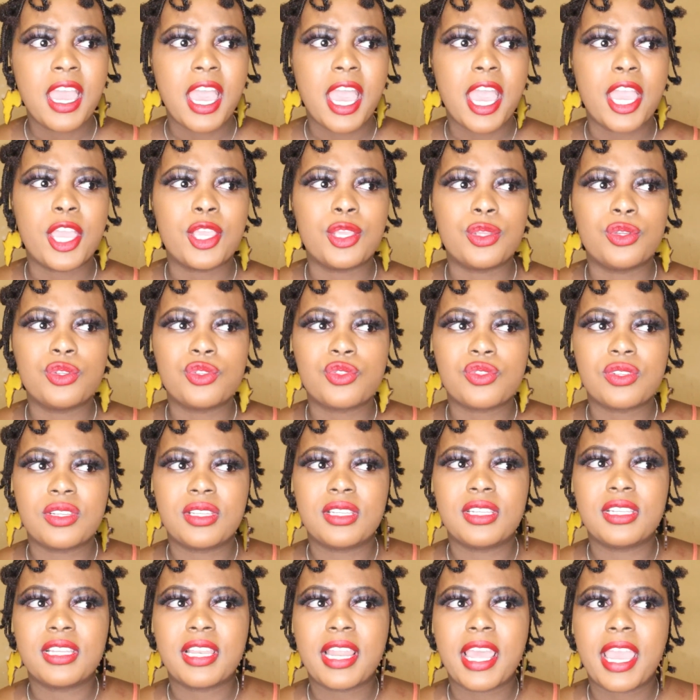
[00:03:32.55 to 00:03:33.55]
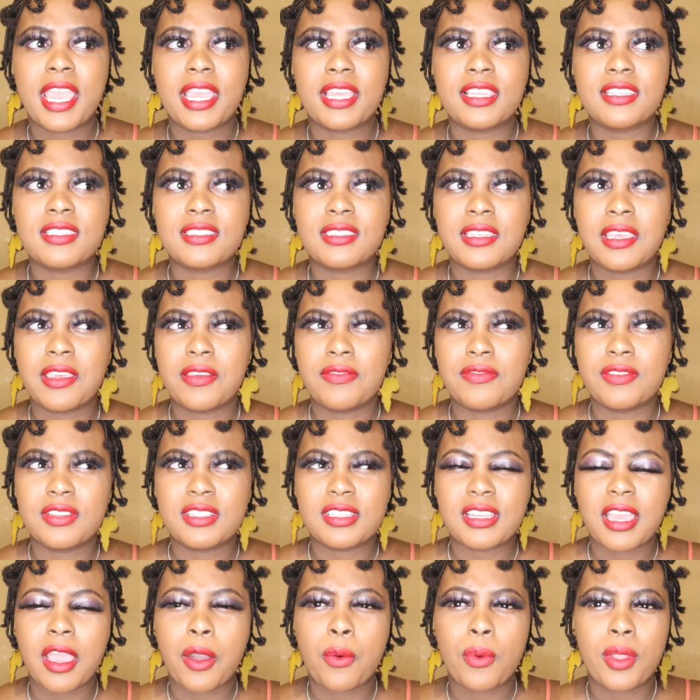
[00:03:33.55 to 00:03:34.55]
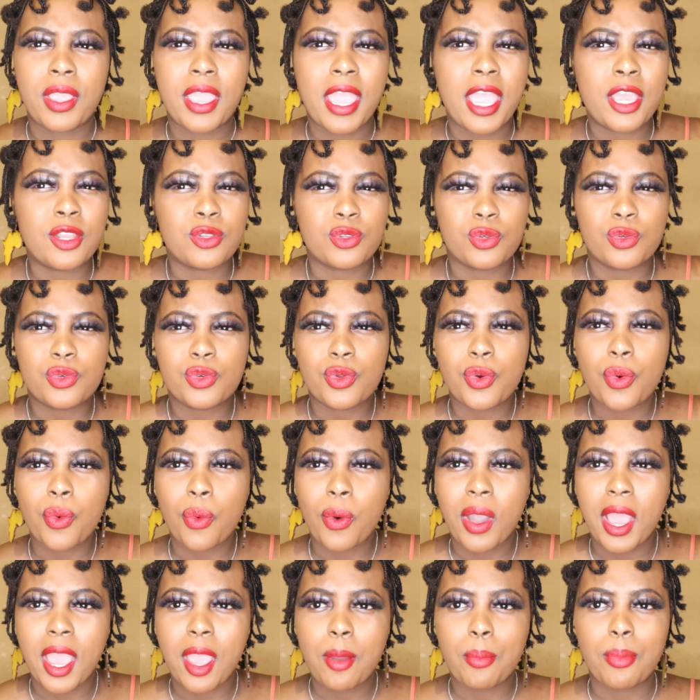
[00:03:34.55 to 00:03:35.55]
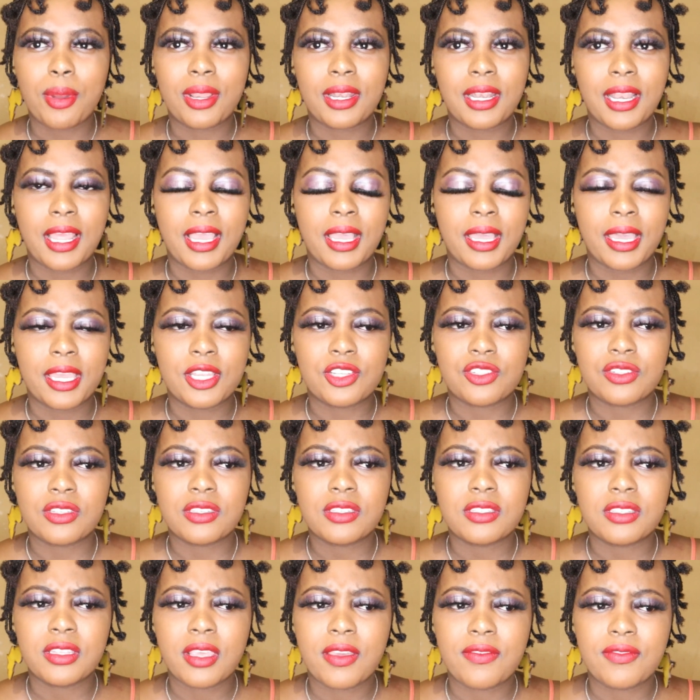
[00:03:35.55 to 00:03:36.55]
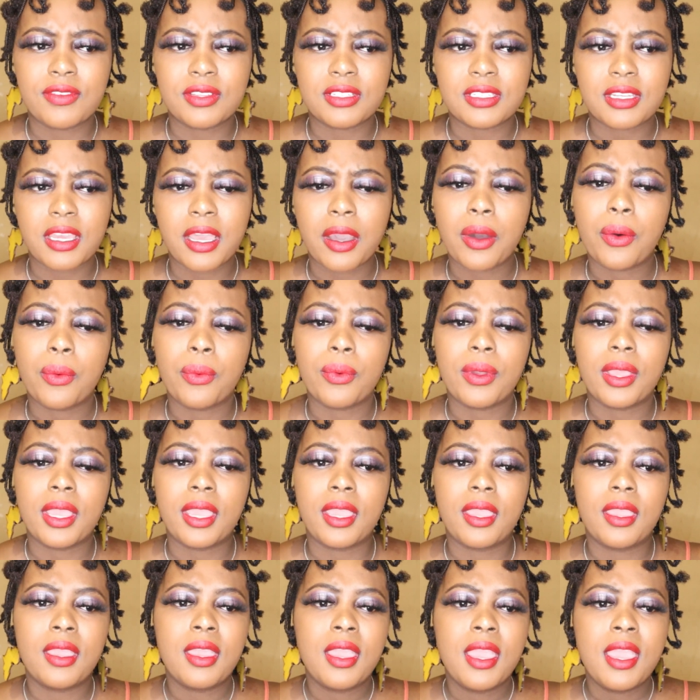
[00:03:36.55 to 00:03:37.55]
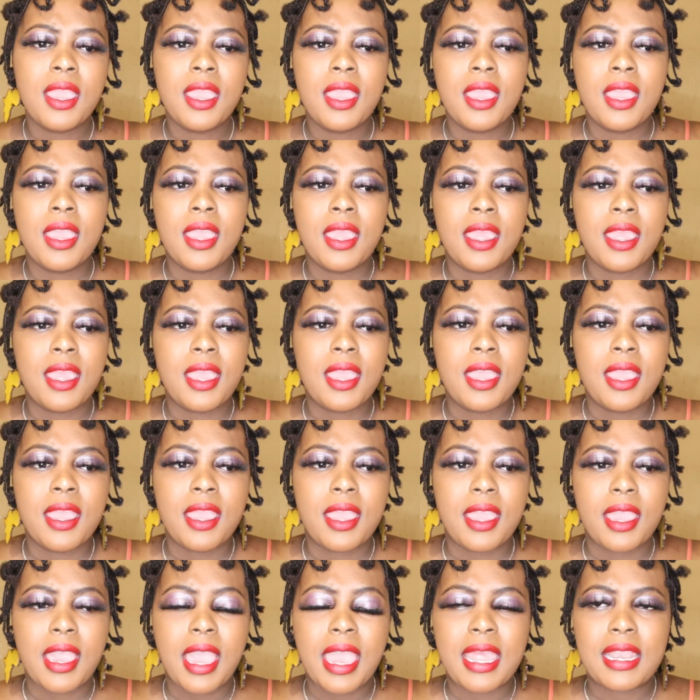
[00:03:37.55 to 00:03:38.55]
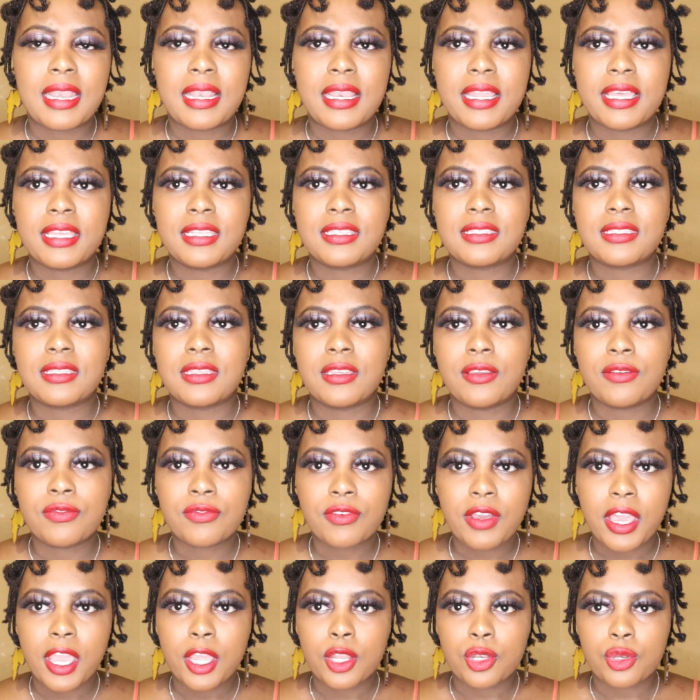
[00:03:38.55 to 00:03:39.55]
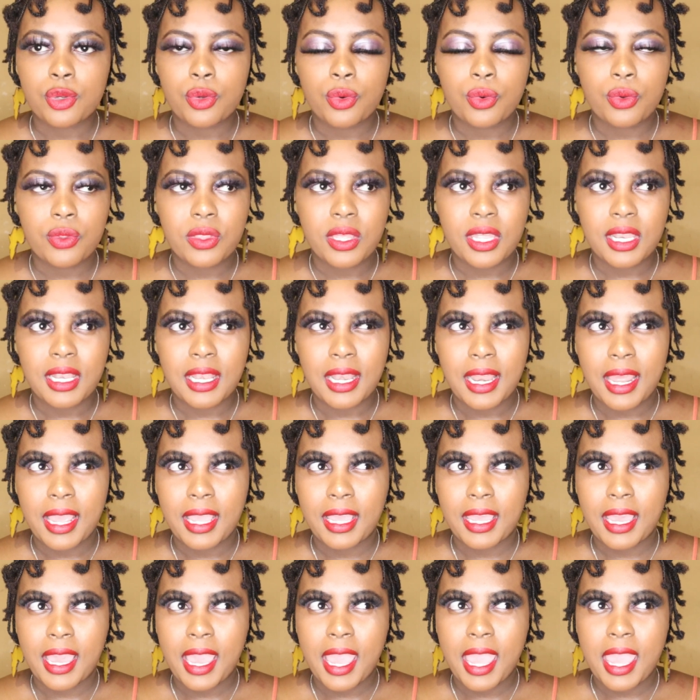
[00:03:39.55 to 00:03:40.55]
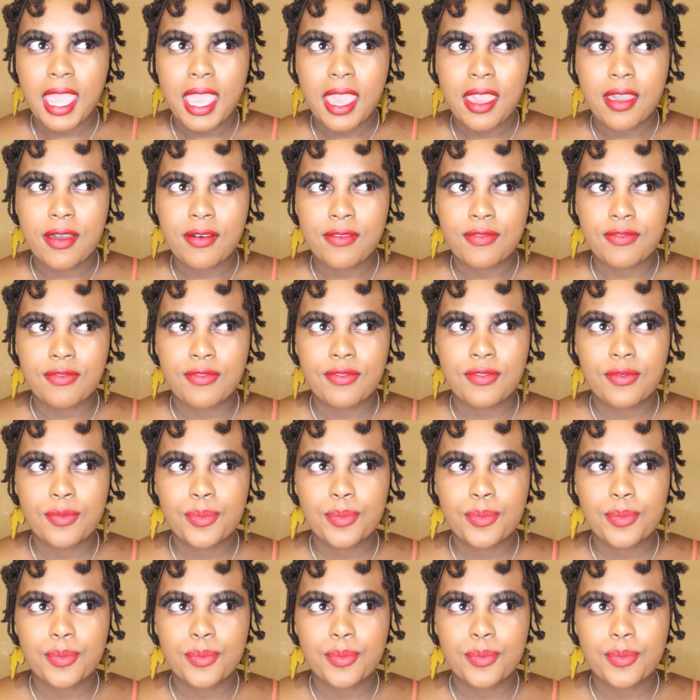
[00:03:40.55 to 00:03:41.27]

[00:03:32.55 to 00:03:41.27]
I usually like save it away. I don't know why, but like I just save it away, unless if I know that like I have